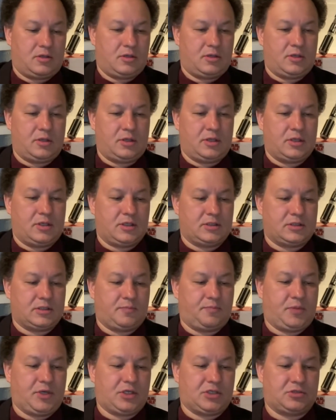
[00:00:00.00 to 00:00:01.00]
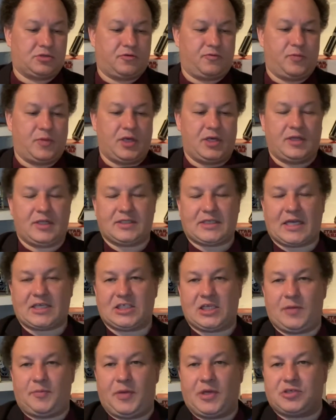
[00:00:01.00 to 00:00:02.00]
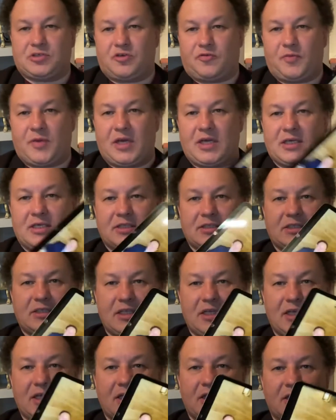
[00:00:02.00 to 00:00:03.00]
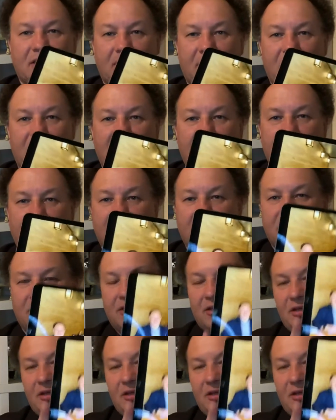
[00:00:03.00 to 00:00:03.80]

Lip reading: there's a picture of me. This is actually a picture of me sitting in